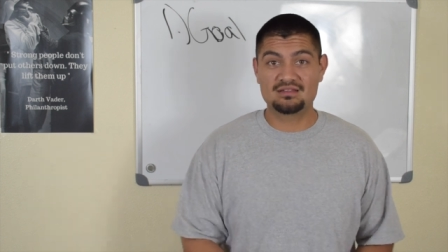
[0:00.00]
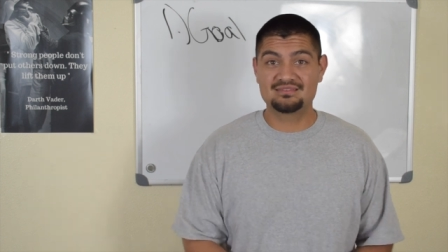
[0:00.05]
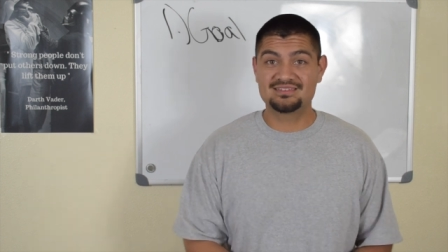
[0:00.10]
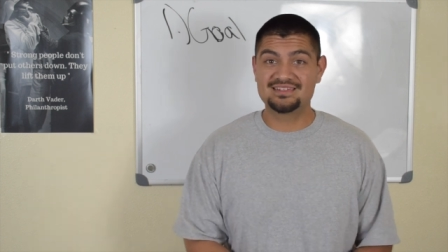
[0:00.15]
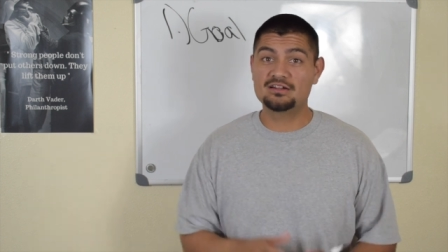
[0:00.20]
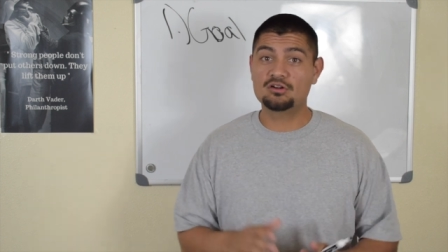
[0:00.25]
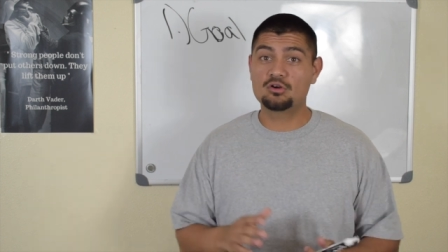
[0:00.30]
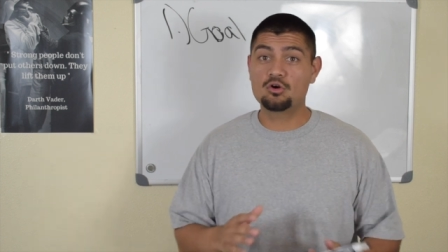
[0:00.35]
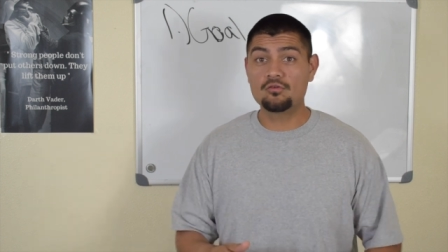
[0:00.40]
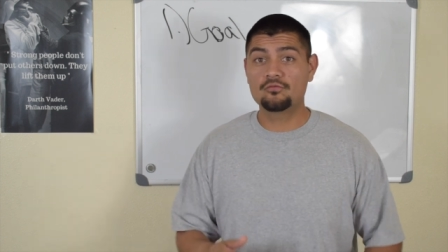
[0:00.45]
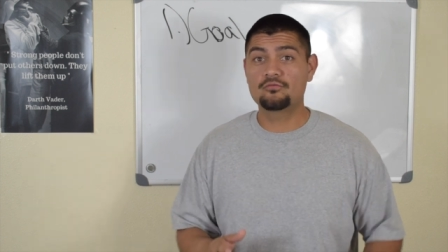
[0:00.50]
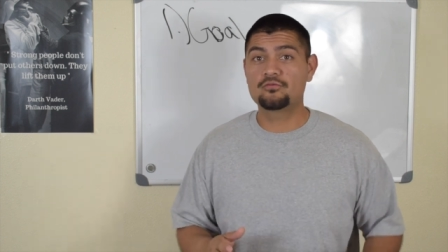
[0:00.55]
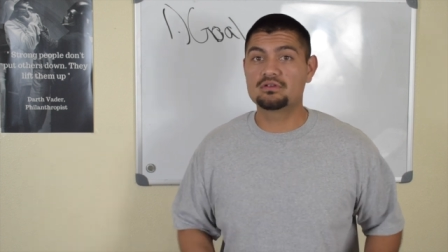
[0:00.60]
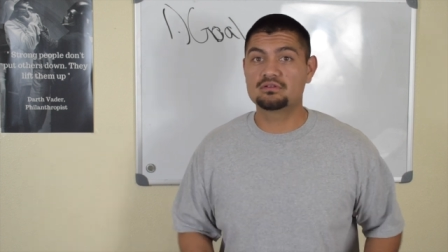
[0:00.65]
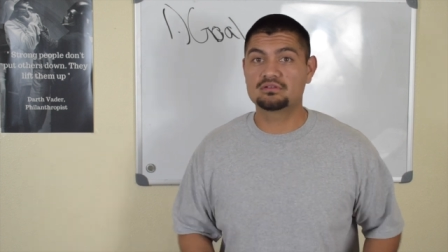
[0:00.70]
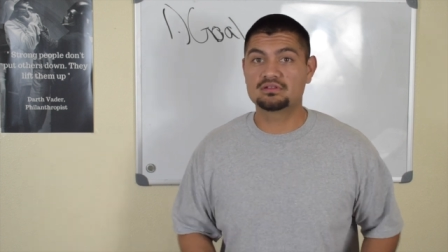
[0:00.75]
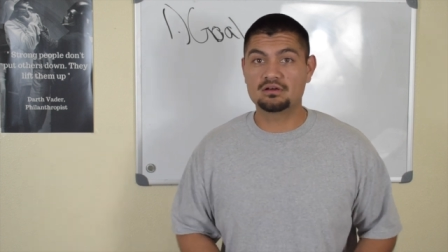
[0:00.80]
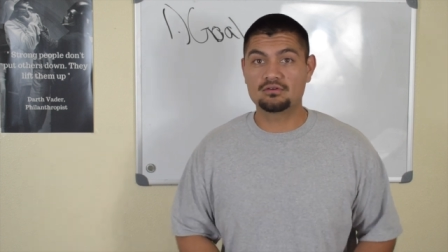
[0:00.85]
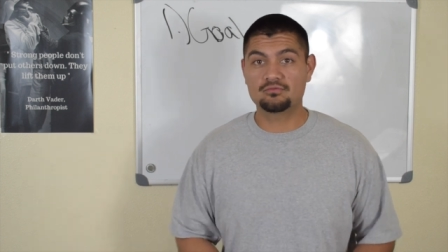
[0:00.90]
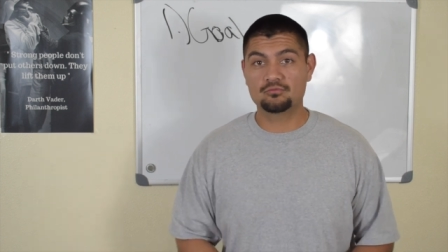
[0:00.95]
Set a goal for
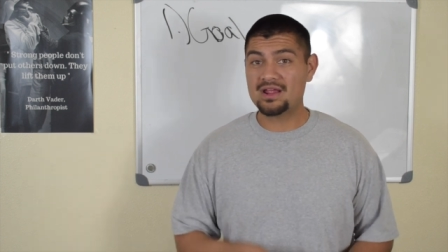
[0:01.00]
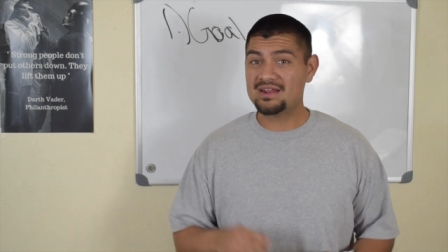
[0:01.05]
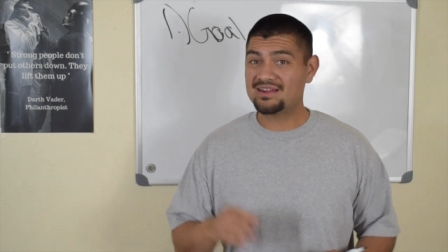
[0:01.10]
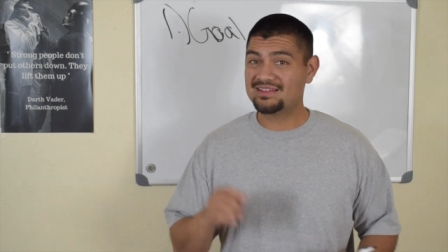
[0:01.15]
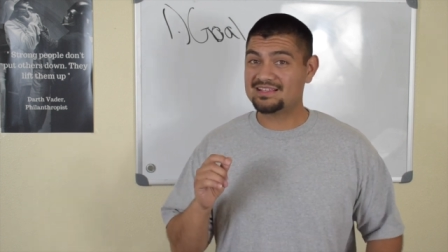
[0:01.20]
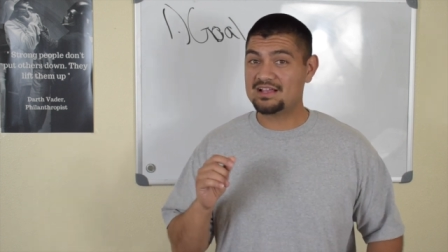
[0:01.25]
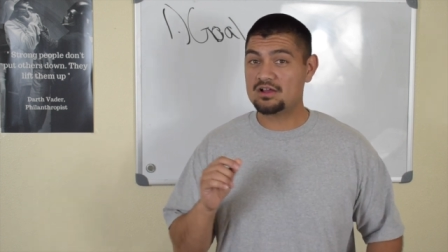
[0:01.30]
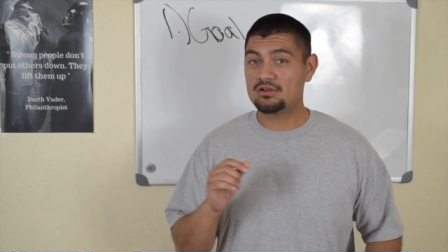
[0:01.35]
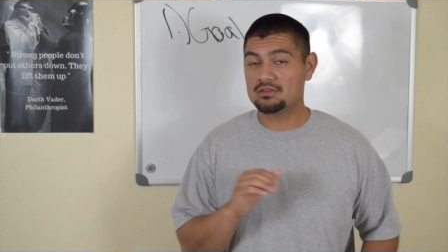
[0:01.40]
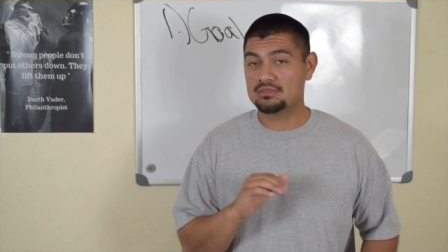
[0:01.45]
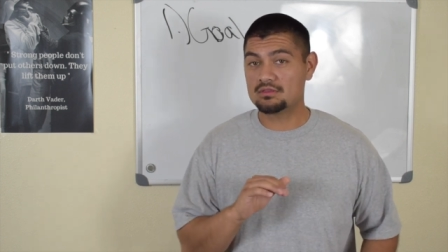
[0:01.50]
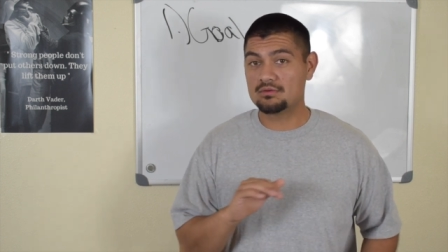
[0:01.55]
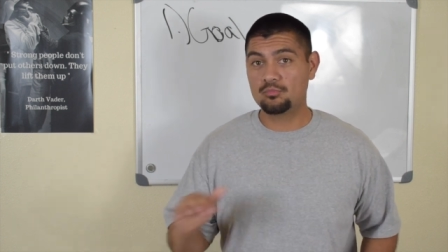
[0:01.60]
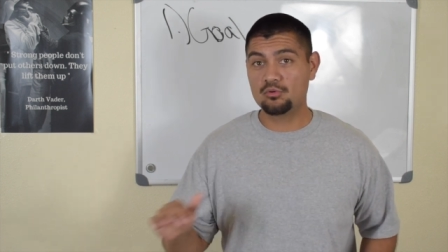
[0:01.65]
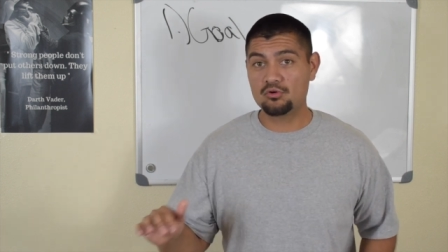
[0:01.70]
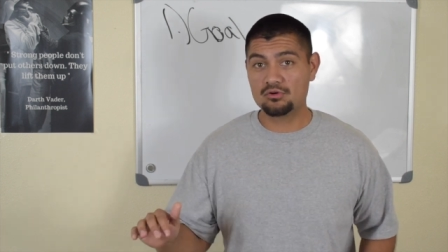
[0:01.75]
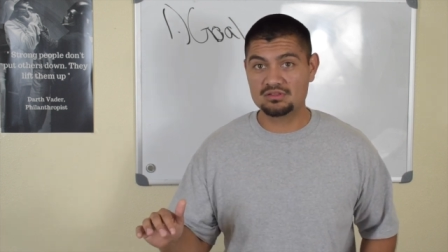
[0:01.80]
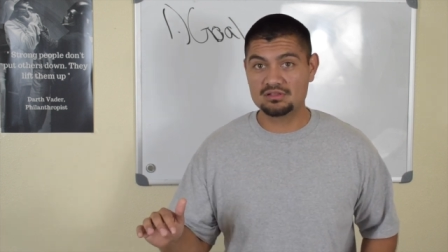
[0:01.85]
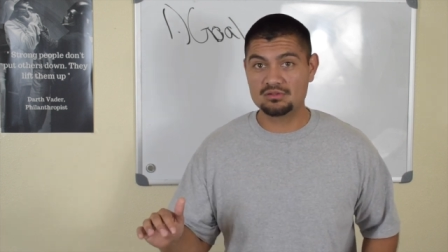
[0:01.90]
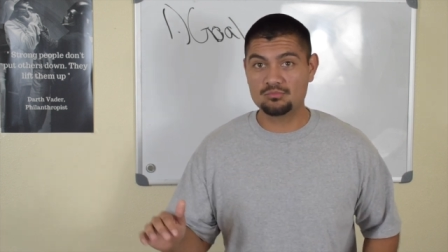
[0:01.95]
yourself. Write it down on the
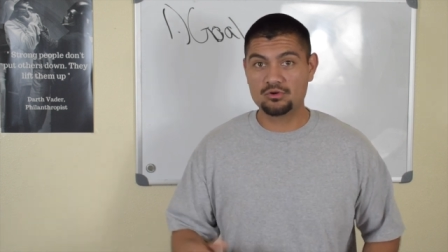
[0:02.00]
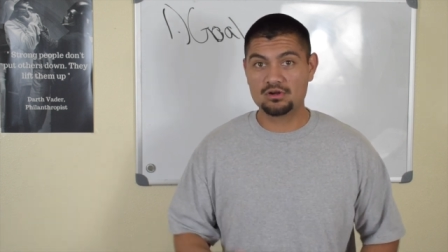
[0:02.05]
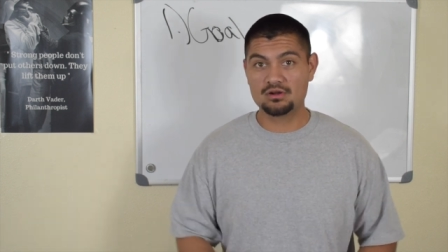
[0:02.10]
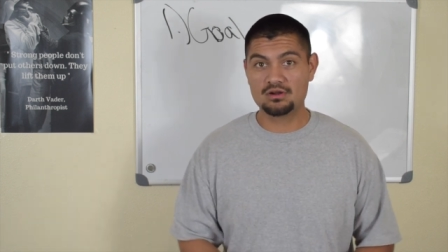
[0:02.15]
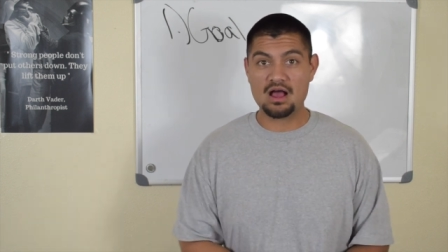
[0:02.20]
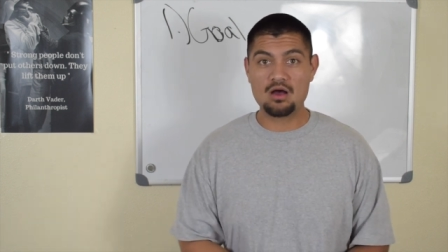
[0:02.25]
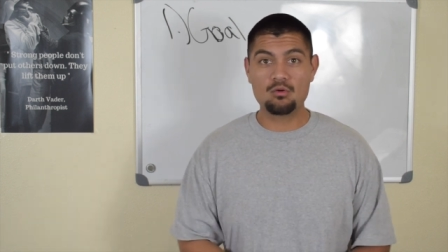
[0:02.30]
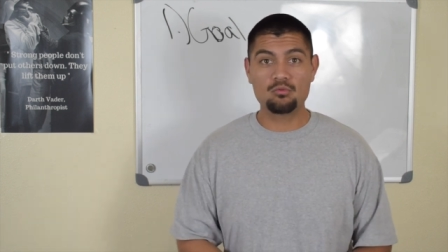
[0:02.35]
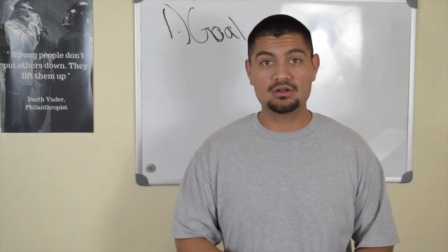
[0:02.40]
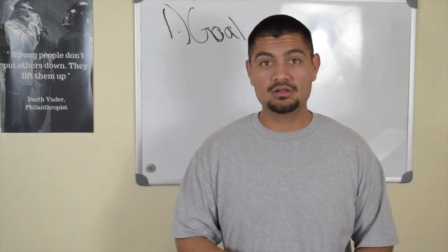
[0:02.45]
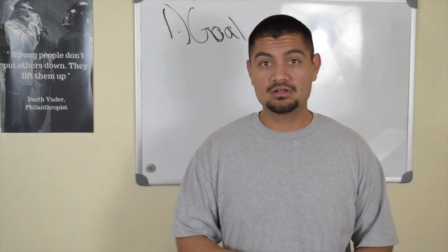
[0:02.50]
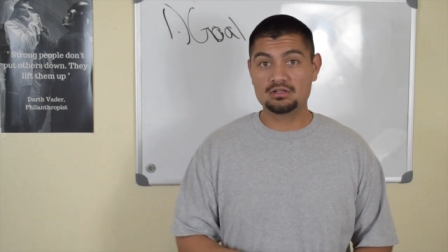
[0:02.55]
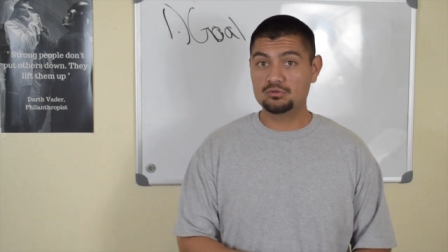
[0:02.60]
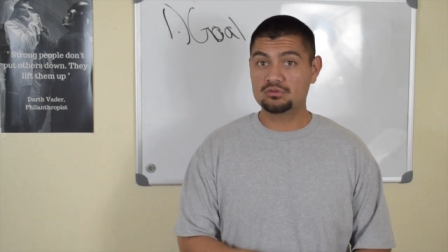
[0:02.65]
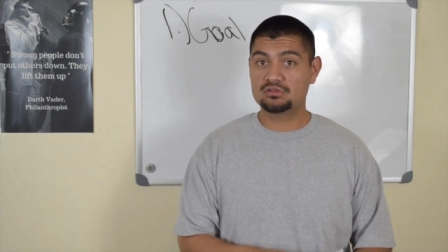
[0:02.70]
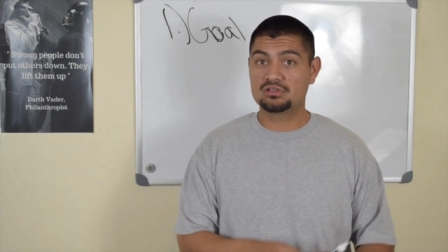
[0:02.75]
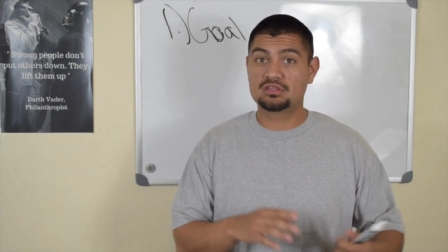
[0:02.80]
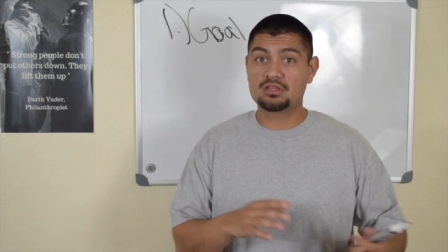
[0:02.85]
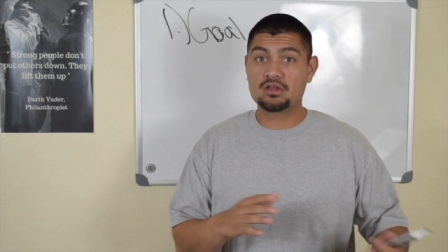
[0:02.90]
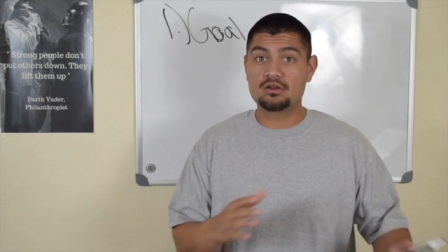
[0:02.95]
board somewhere. I want to
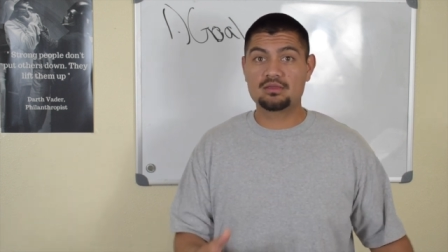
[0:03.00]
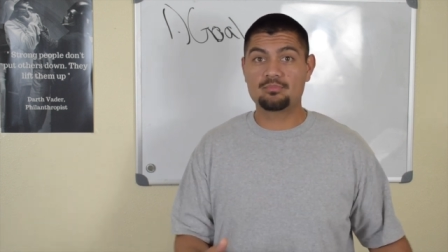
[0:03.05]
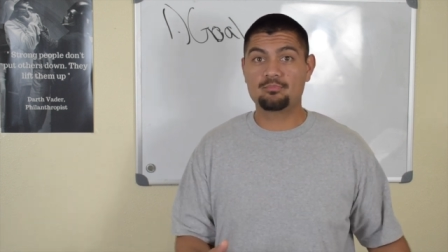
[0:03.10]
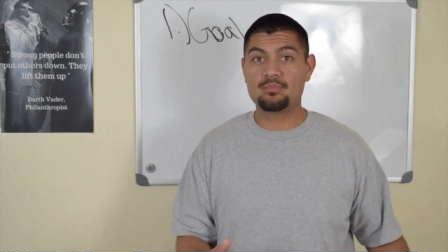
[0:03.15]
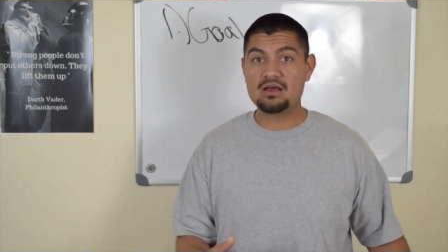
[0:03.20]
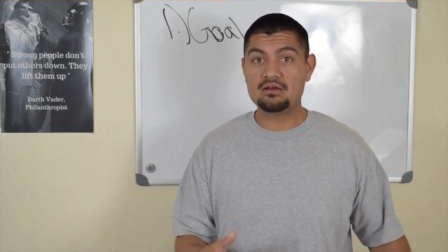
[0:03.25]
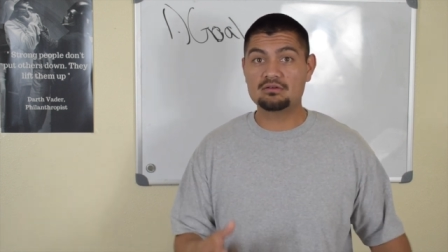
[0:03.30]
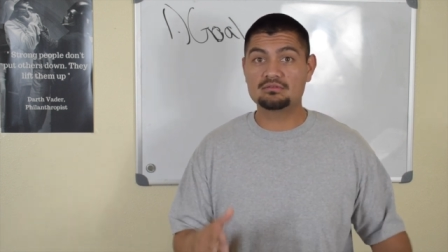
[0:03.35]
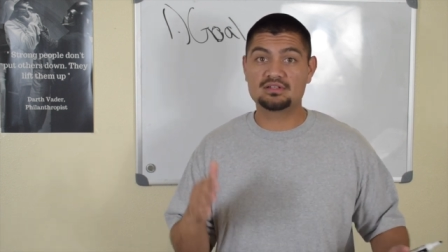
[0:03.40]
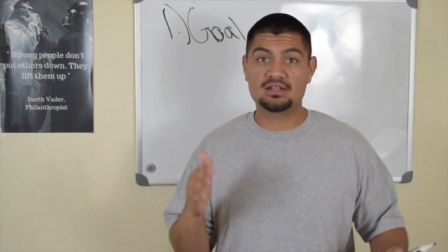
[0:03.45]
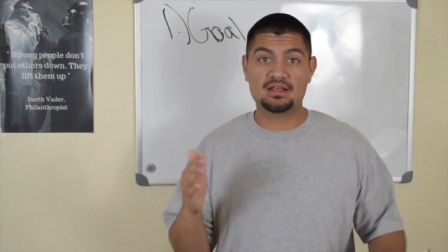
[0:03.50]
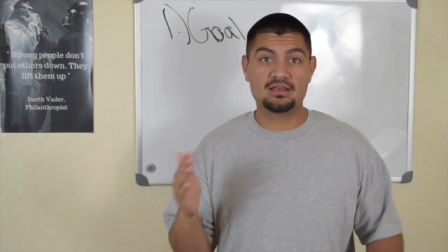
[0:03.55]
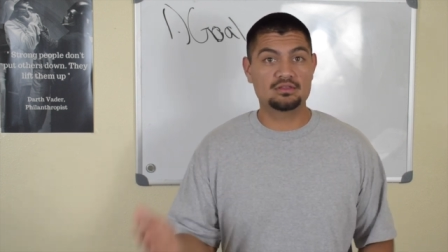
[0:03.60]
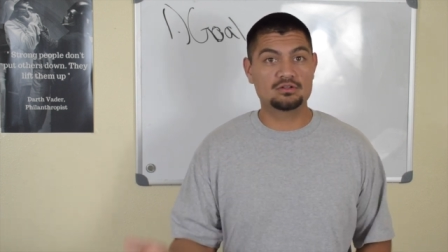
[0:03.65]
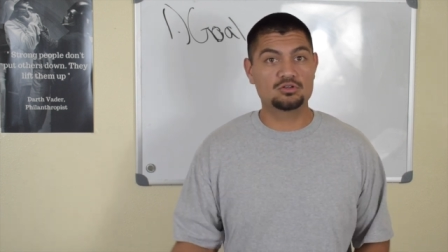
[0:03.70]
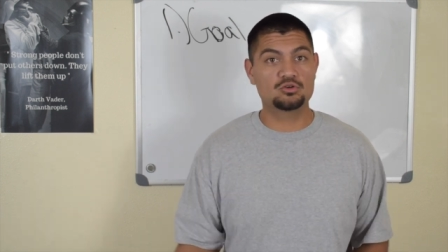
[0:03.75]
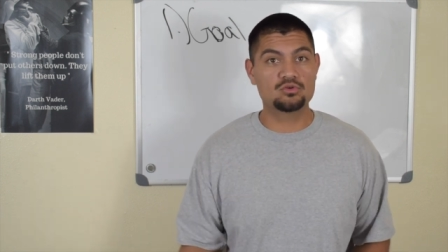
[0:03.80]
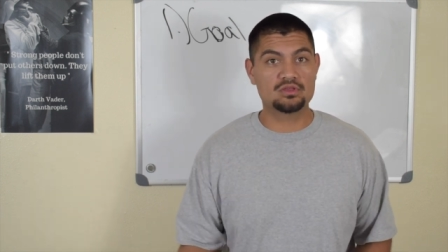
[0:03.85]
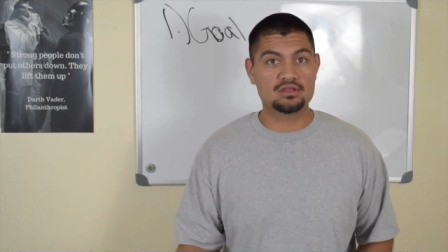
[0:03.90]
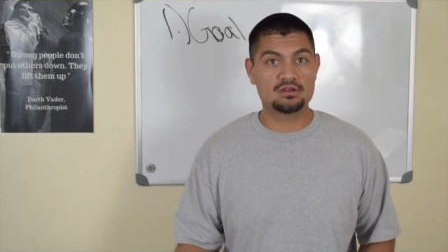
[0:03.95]
lose thirty pounds in the
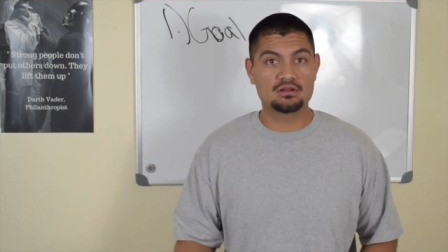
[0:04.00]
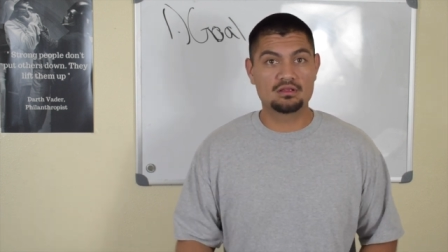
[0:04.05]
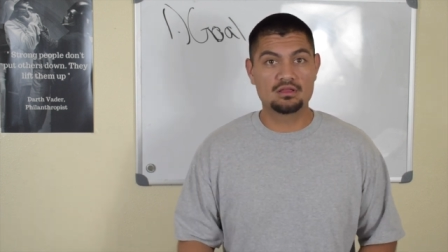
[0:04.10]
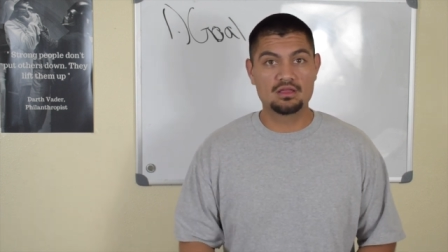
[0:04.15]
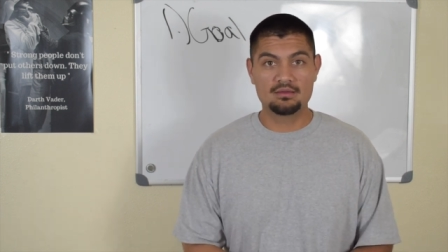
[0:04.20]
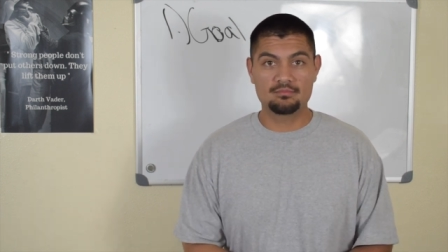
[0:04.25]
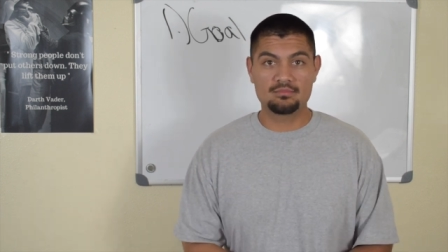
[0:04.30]
new year.